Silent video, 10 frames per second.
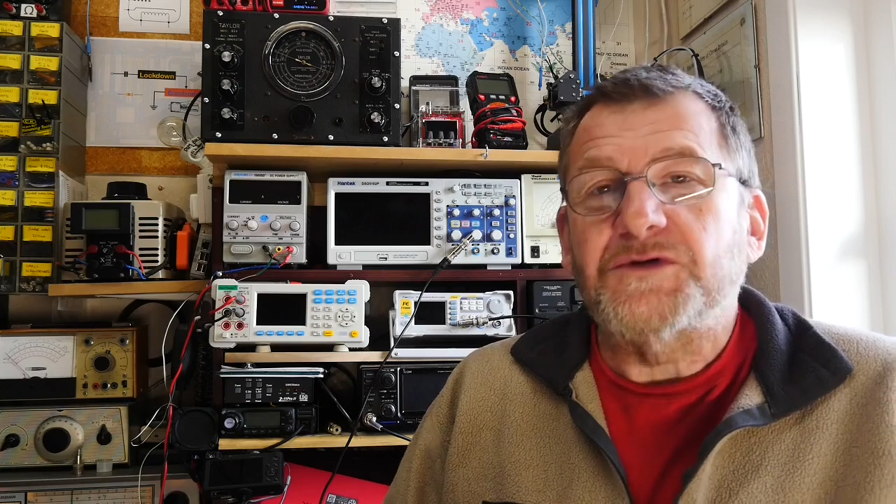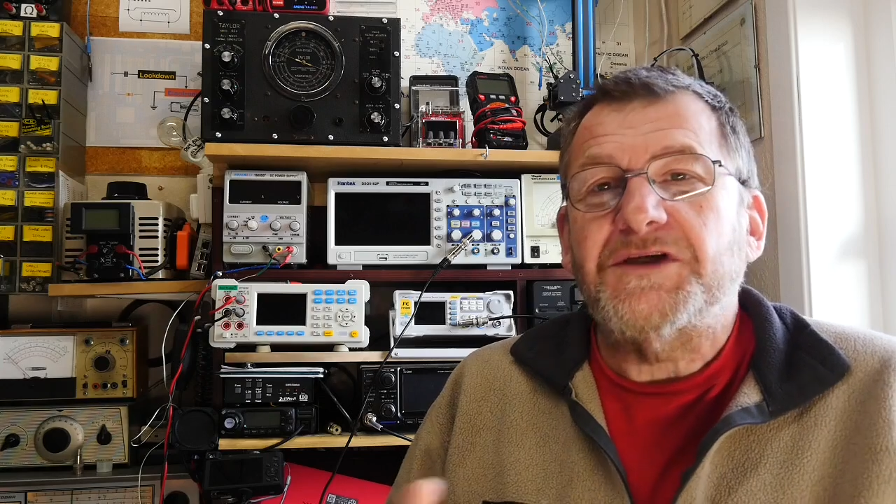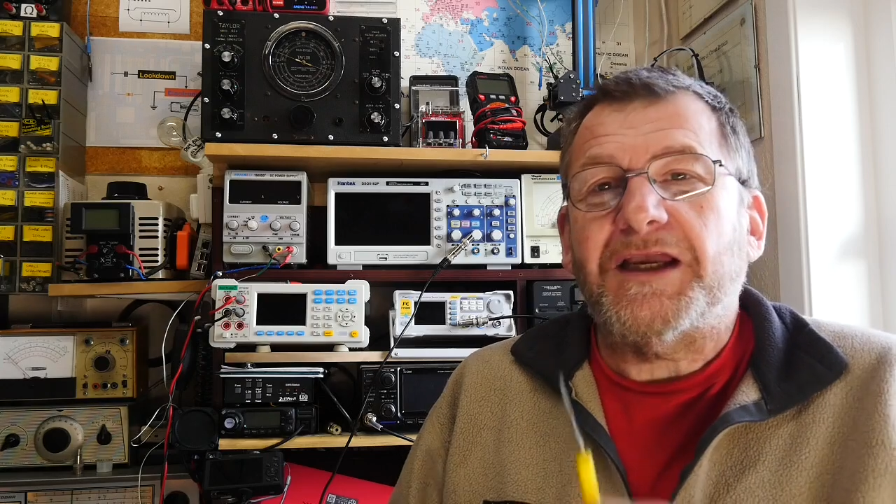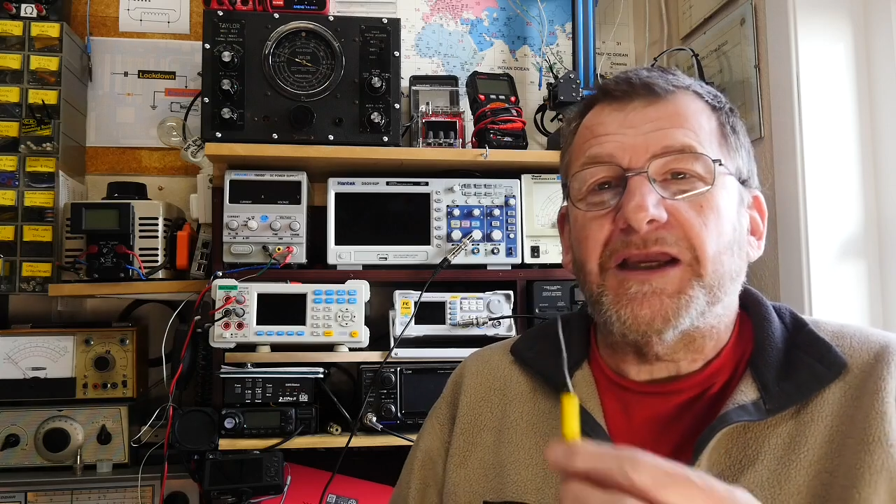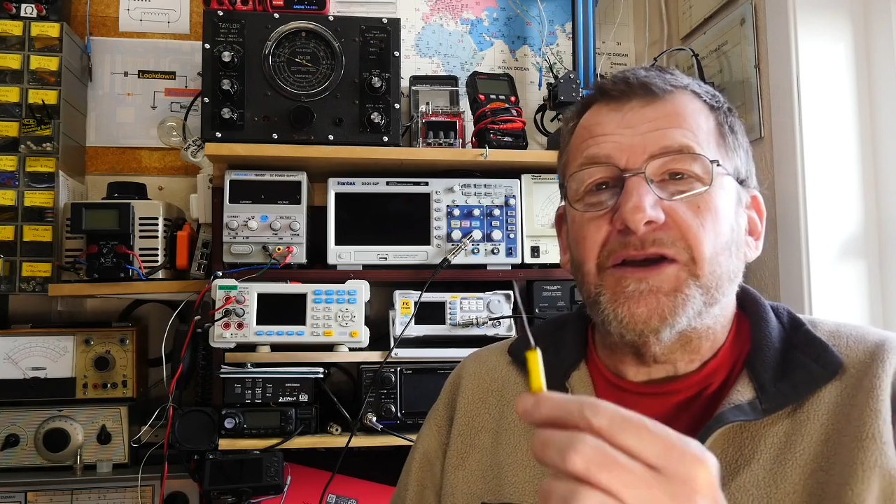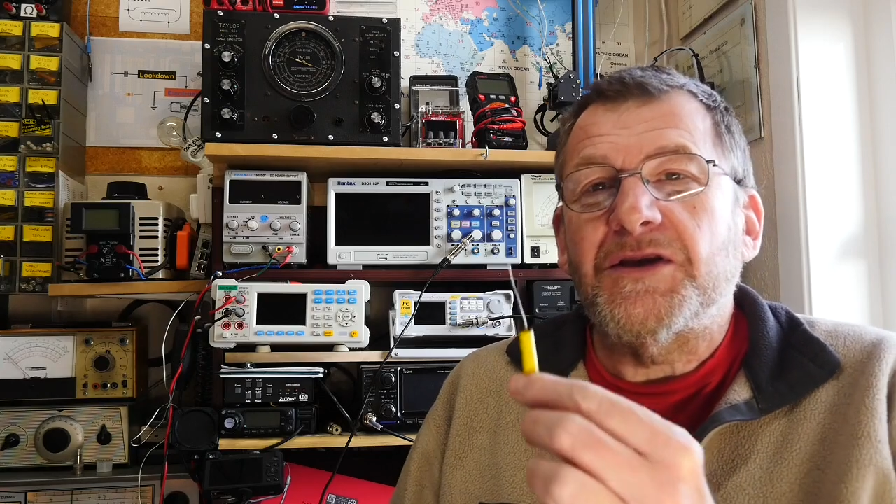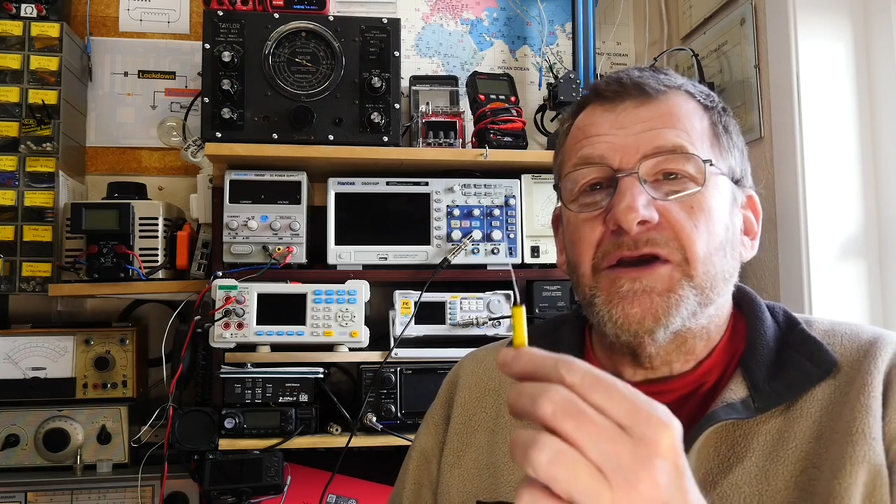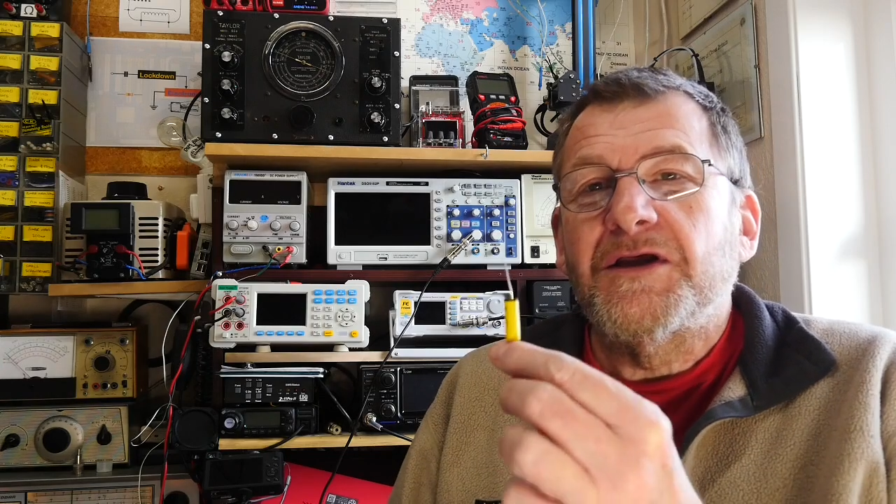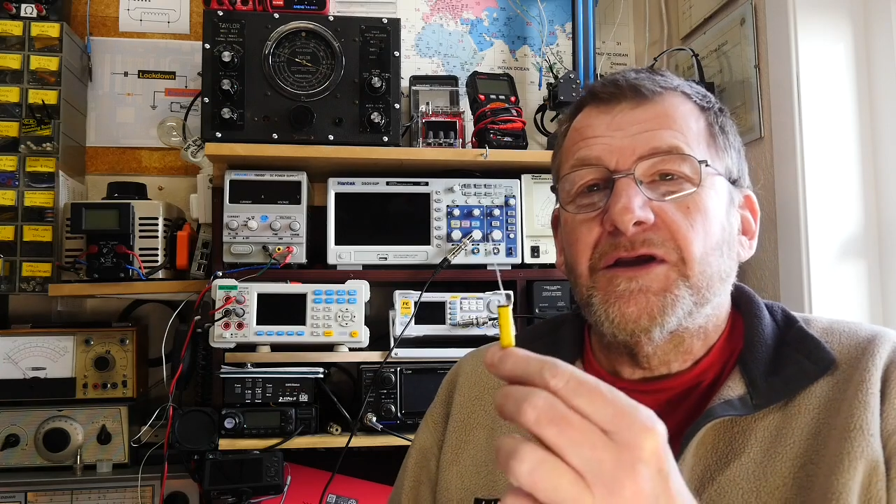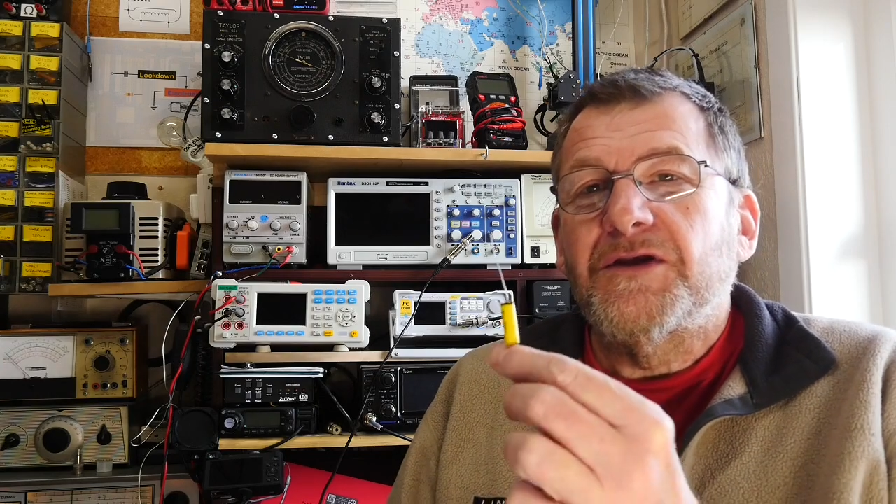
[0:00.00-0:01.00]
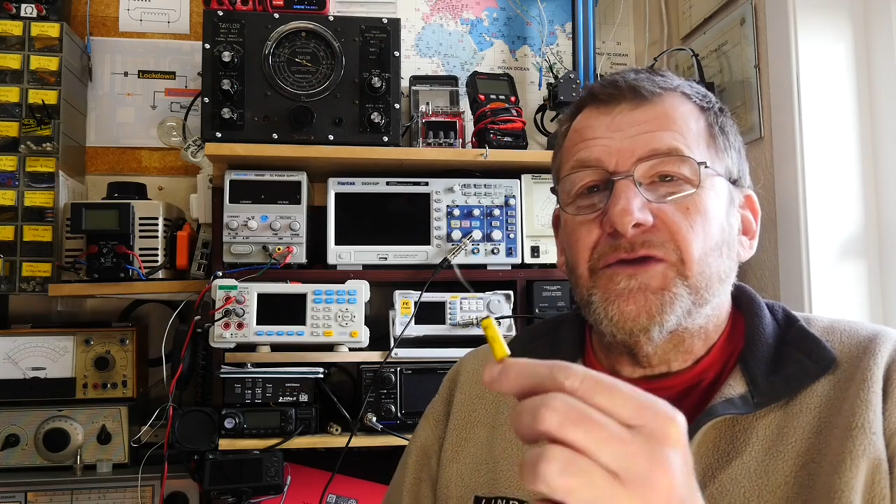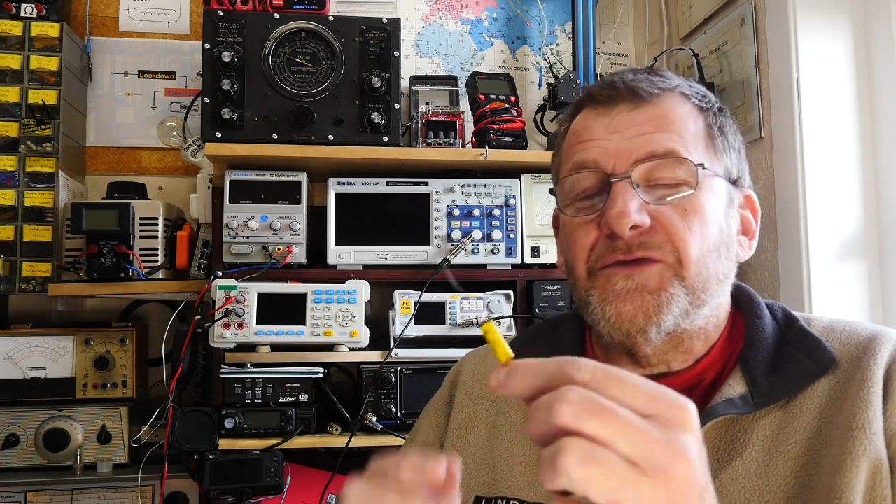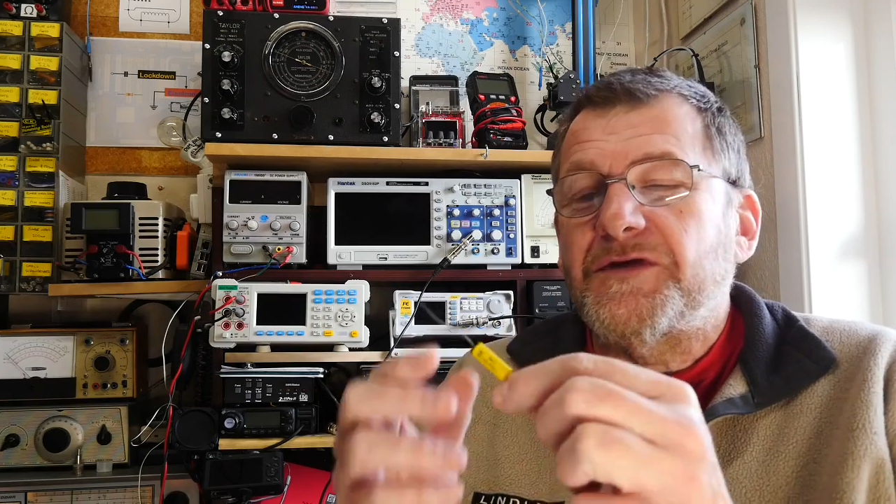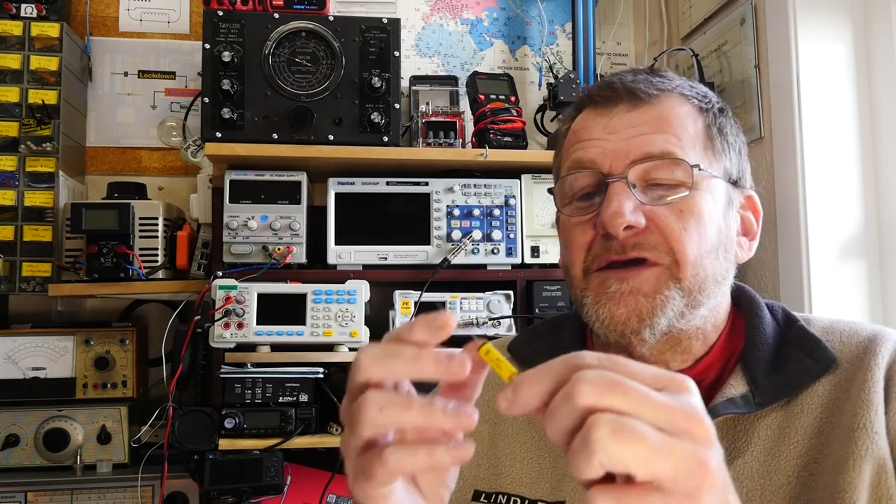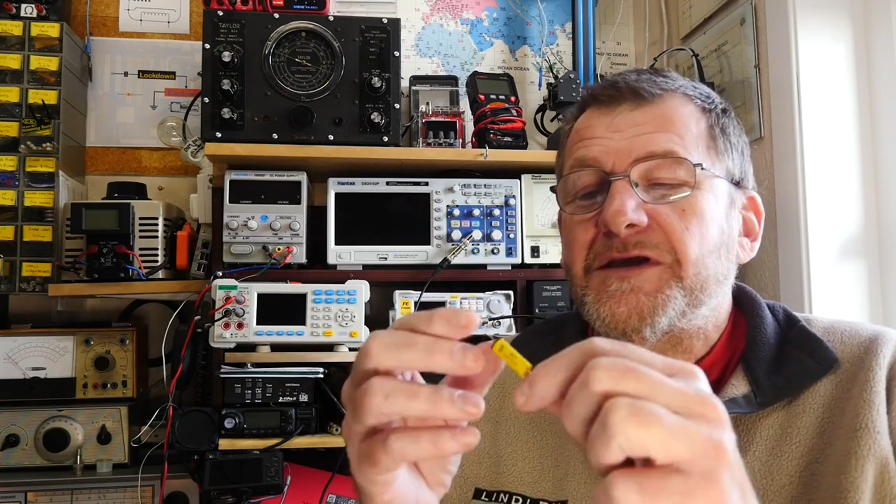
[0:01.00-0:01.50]
checking
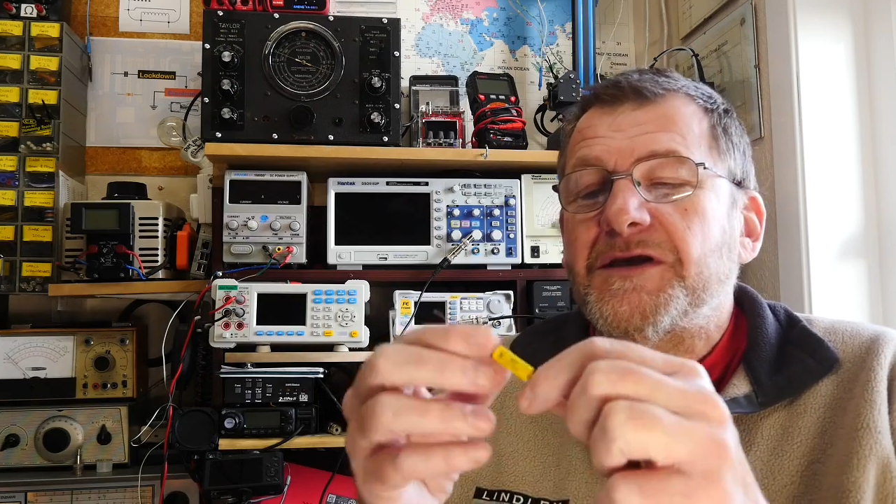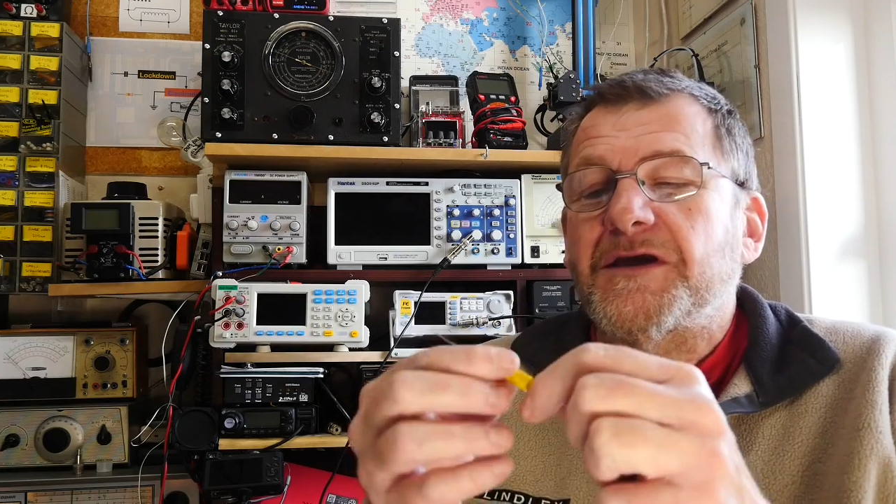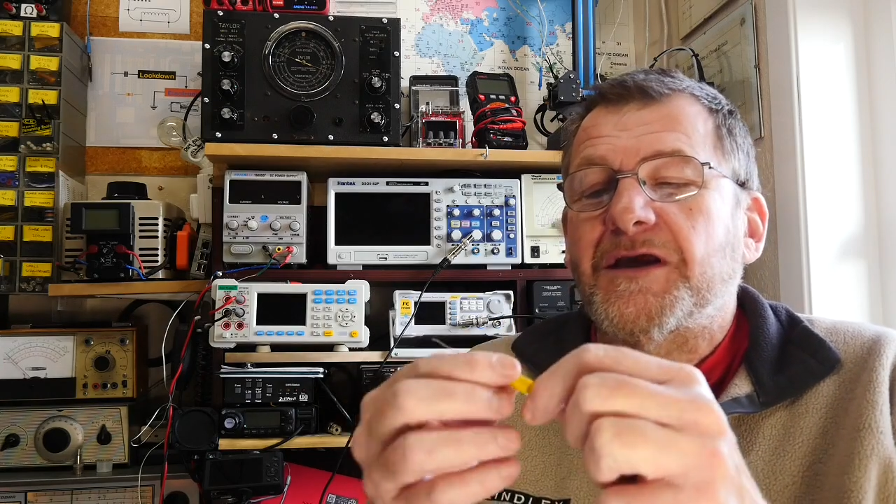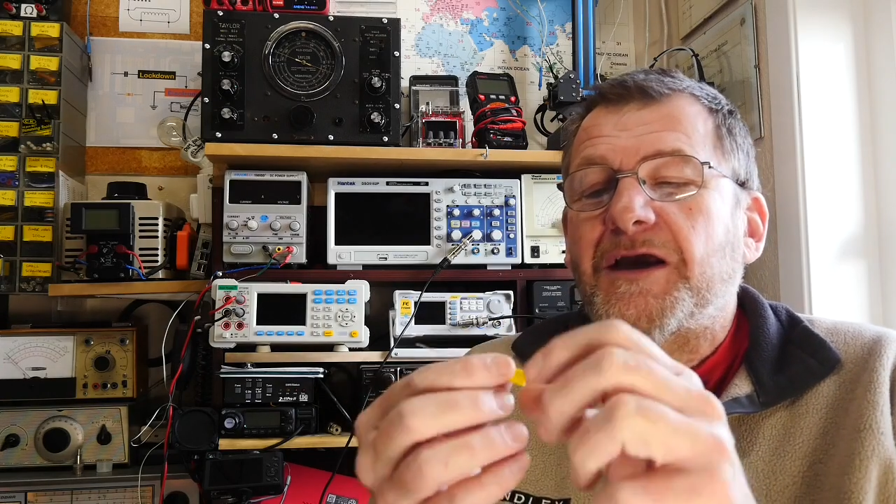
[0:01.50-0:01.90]
the